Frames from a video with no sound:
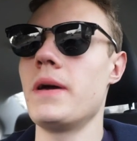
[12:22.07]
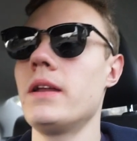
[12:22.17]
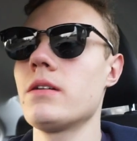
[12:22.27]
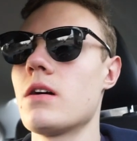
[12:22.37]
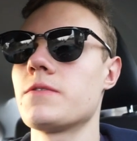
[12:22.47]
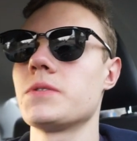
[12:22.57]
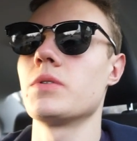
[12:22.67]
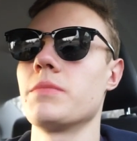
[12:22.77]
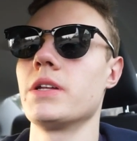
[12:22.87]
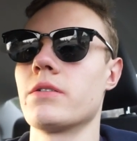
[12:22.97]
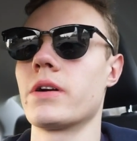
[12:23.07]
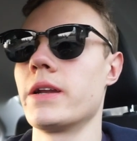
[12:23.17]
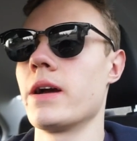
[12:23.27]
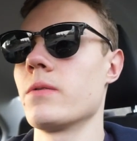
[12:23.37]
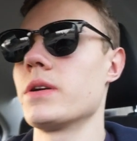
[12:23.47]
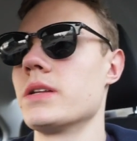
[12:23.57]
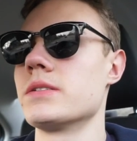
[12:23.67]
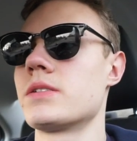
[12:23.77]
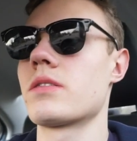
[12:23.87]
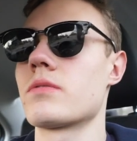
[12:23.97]
heading off to a meeting right now. It
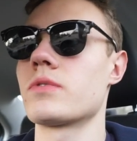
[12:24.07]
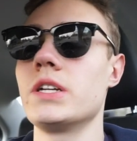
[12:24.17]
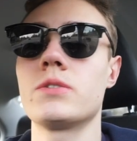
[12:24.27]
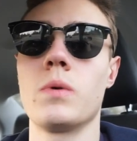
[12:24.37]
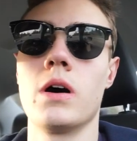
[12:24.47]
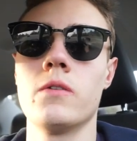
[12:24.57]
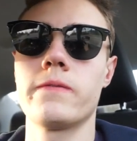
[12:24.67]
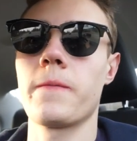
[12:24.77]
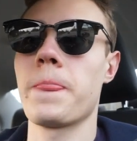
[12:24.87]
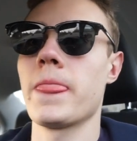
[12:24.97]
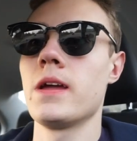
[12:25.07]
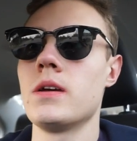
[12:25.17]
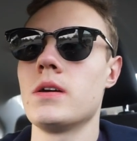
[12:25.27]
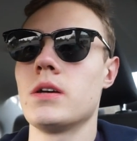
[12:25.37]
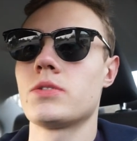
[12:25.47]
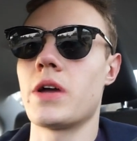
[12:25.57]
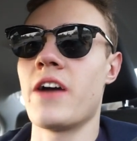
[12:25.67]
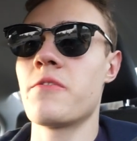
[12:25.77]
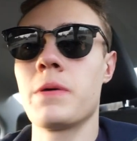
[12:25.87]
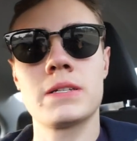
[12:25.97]
is 3:12, so I
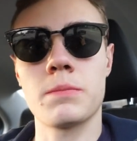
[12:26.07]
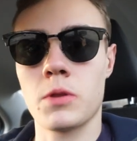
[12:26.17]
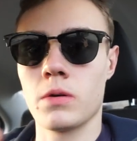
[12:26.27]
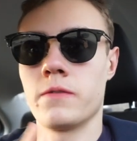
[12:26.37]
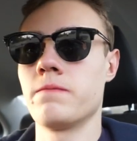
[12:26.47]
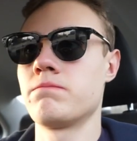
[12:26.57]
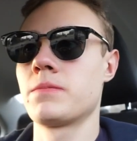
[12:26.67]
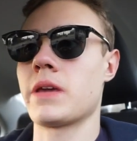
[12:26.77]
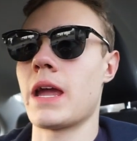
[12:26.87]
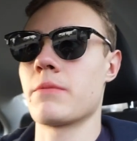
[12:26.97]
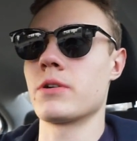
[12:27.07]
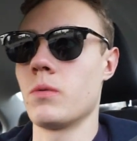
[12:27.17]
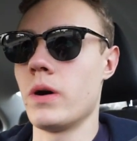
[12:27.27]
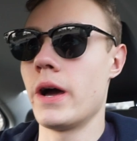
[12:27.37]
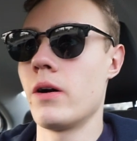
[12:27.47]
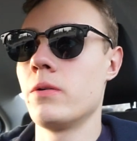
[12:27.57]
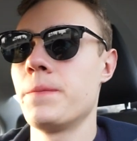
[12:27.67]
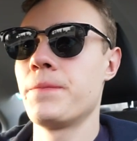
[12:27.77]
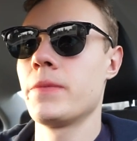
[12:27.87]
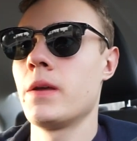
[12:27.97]
haven't picked up the camera in a while.
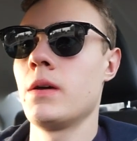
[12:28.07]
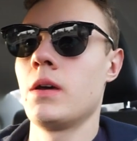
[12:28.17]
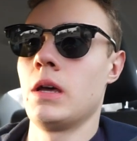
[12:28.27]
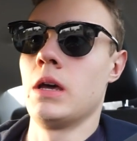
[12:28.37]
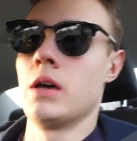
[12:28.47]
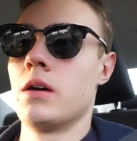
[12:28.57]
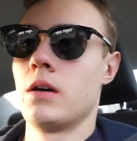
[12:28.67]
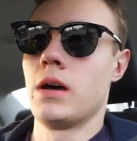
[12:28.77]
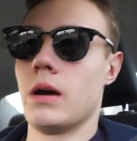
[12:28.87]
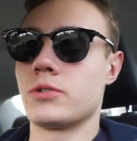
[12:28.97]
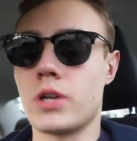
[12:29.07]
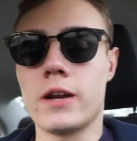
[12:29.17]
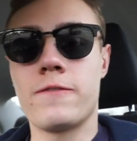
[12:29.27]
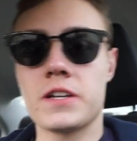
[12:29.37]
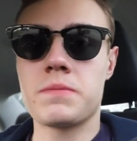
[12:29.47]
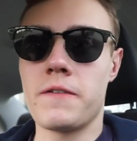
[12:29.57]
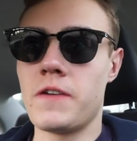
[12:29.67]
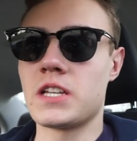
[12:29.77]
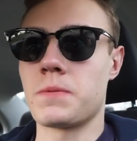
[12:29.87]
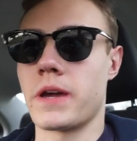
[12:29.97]
I was trying to fix my
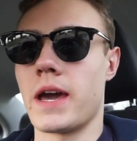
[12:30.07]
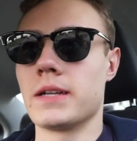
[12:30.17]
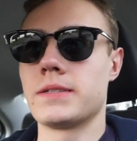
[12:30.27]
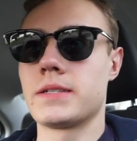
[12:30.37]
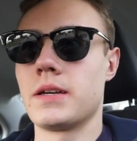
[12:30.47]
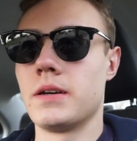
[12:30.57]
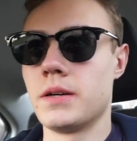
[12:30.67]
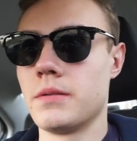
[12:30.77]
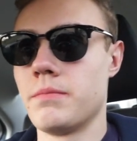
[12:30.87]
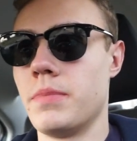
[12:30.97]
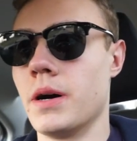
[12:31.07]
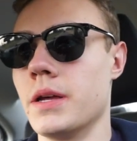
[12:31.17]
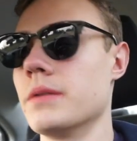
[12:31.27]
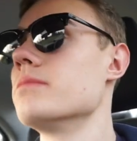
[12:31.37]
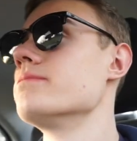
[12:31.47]
Facebook ads, but